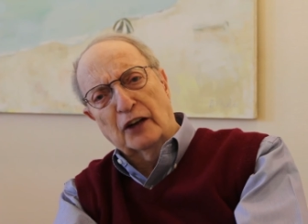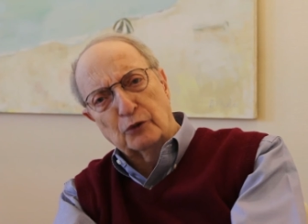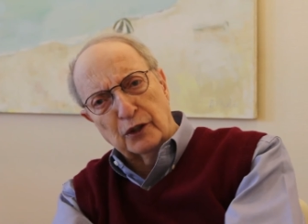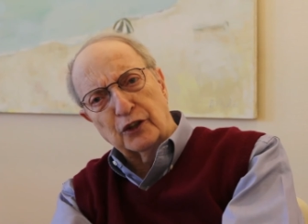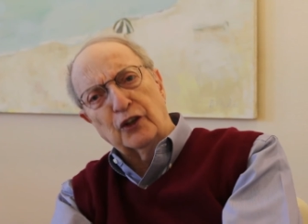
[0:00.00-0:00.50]
I
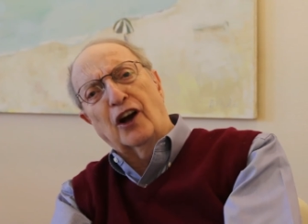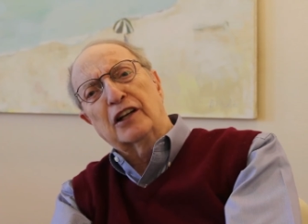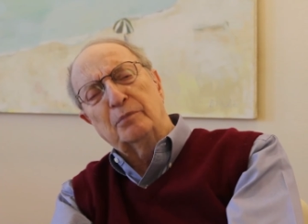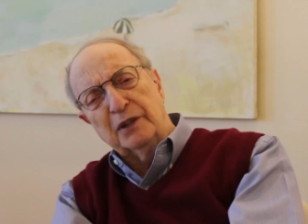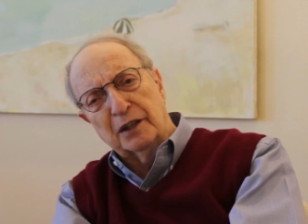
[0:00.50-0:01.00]
really
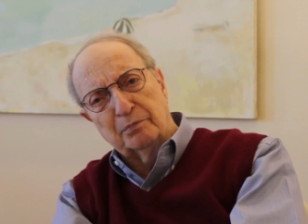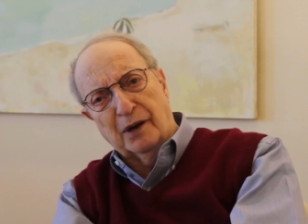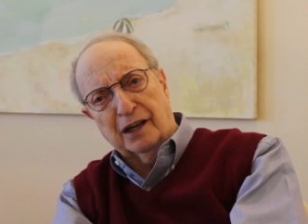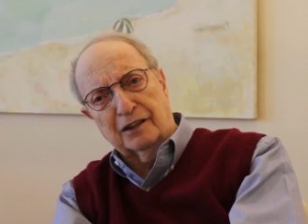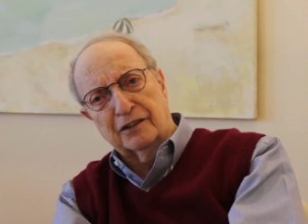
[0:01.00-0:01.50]
ought to be a
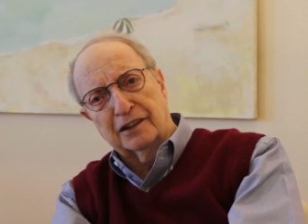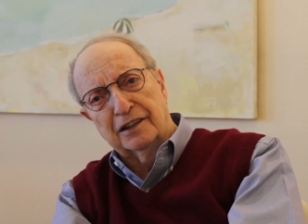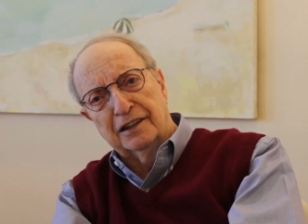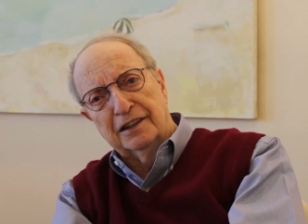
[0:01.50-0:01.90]
part of it.